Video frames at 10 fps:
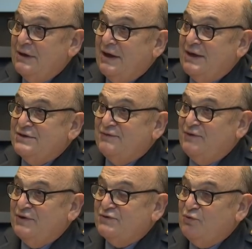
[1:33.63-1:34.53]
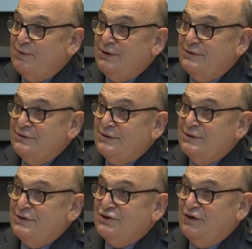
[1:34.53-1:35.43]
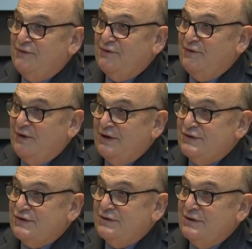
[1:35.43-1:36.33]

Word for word: as the first woman Chief of Defence,